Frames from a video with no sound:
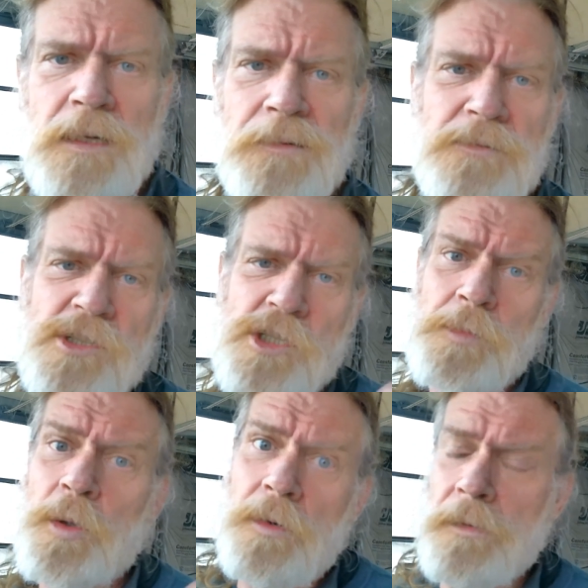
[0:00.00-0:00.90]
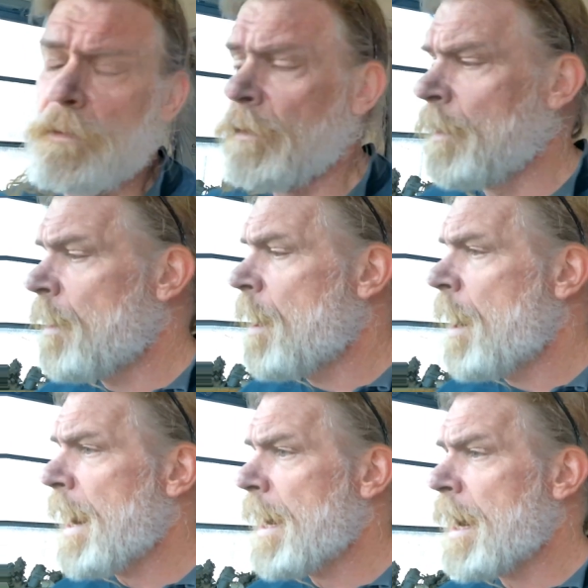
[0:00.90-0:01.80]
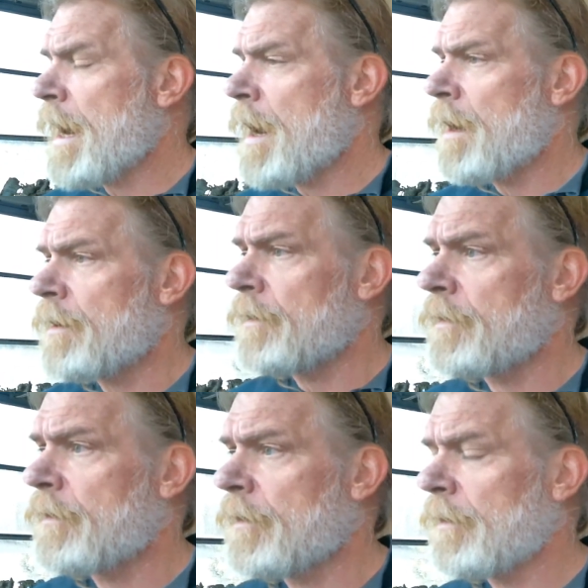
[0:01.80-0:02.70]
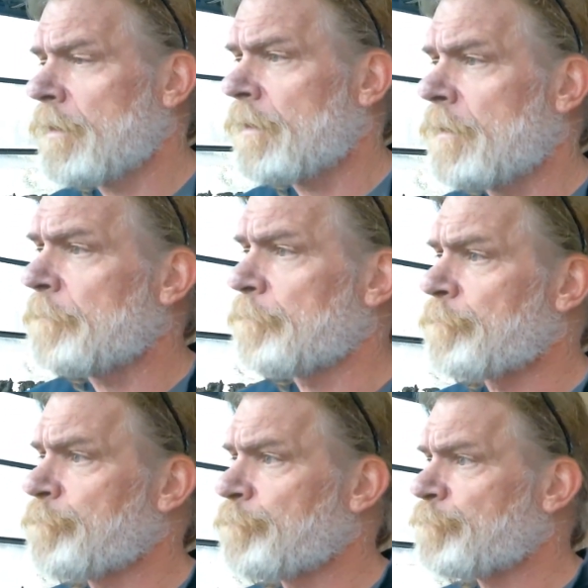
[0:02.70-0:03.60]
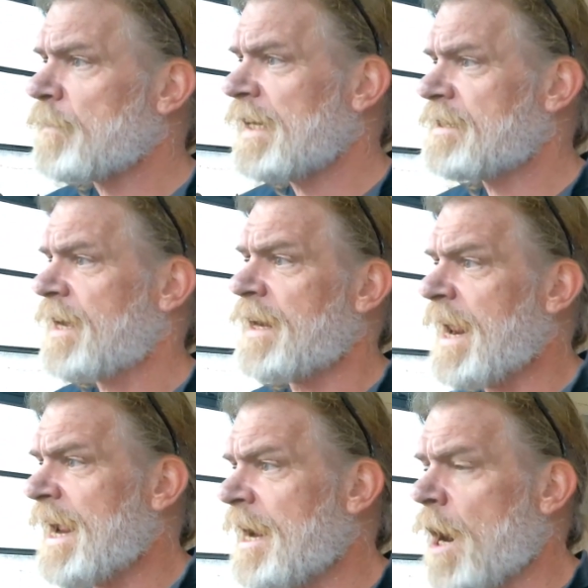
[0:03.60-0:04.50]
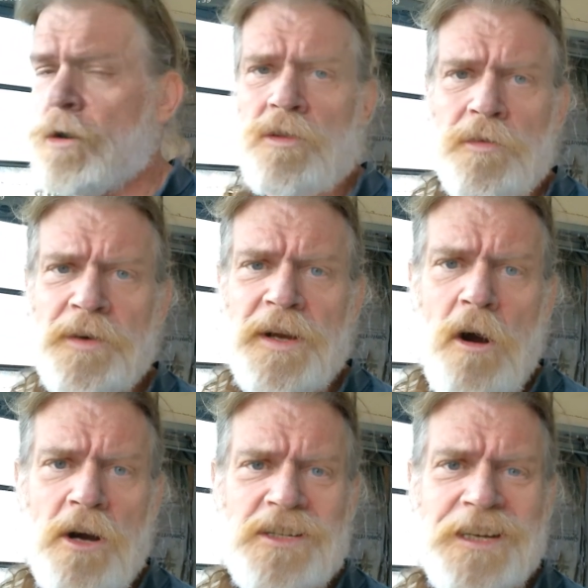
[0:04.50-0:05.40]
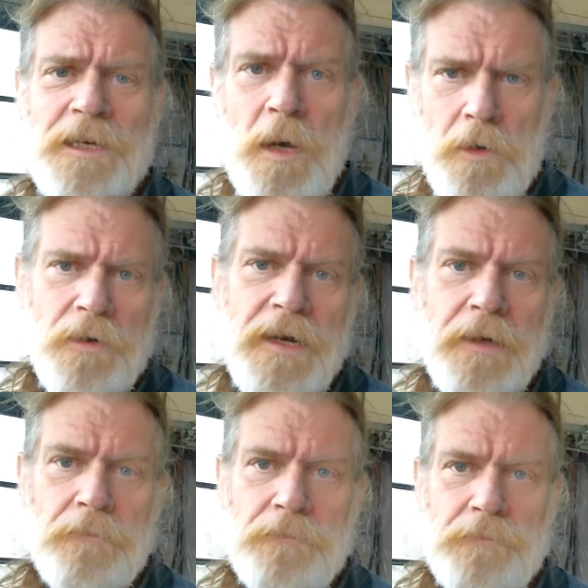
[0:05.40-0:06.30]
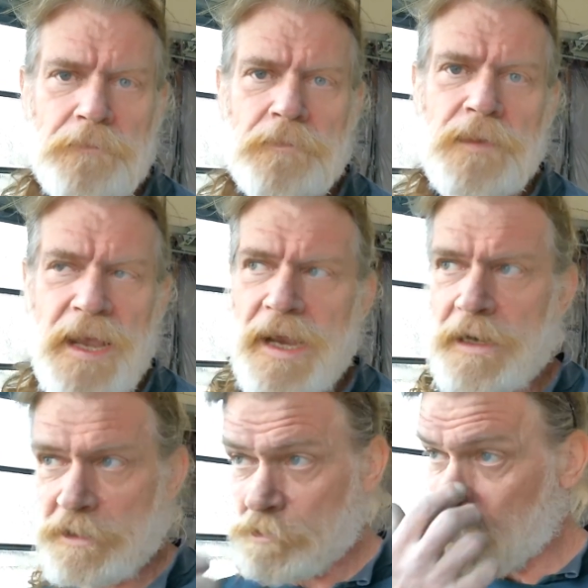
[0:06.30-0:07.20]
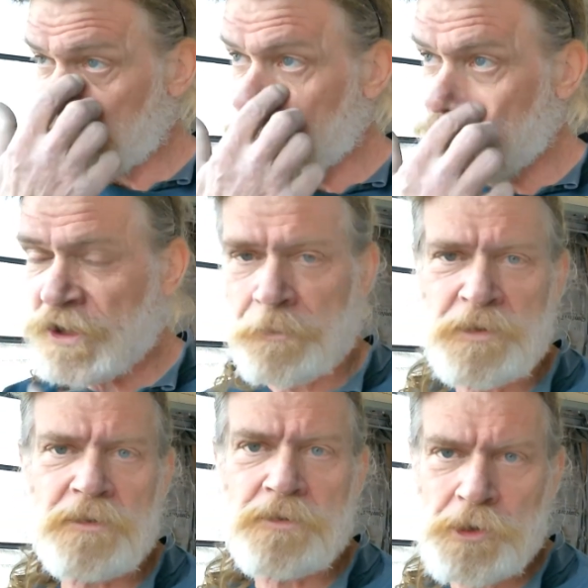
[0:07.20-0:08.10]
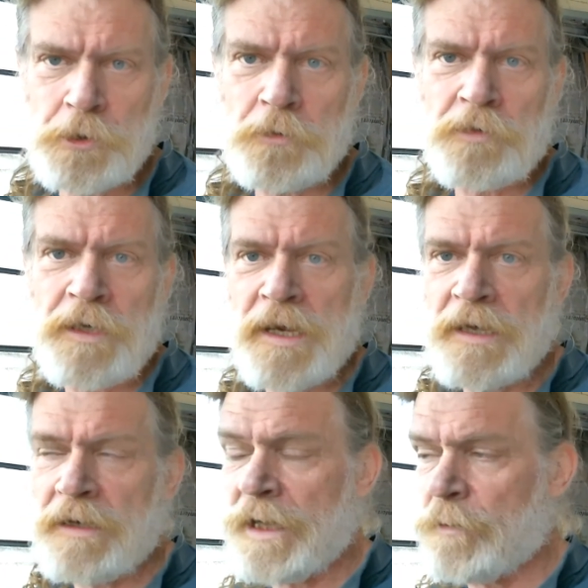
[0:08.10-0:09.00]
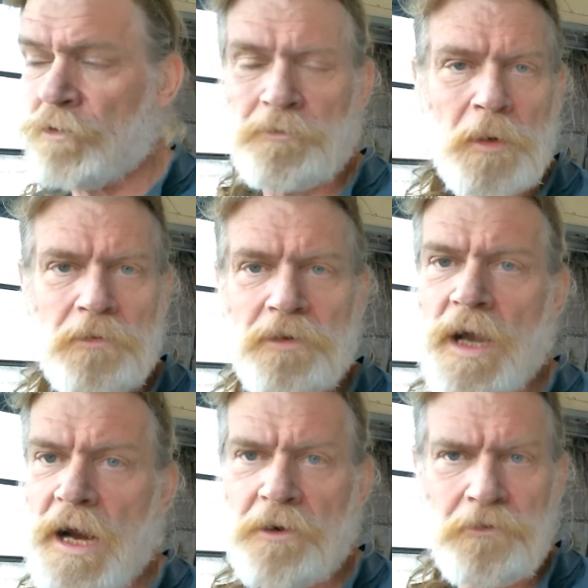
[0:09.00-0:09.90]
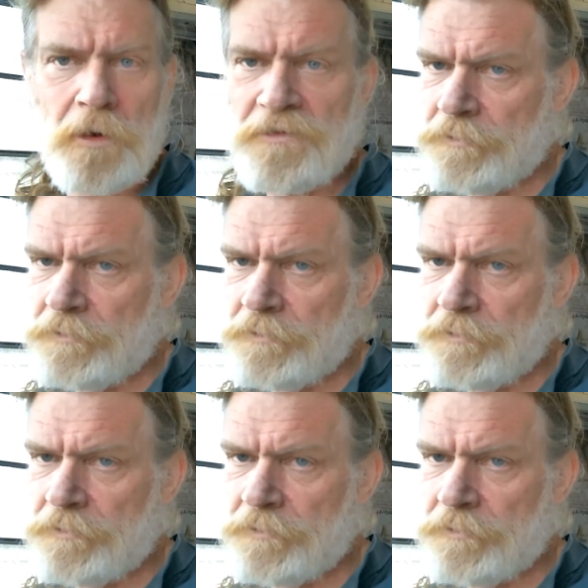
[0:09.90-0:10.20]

it's spook. Yeah. And um, it's got a O3 RT motor in it. Okay. And it's also chipped and tuned, and it will smoke the tires out.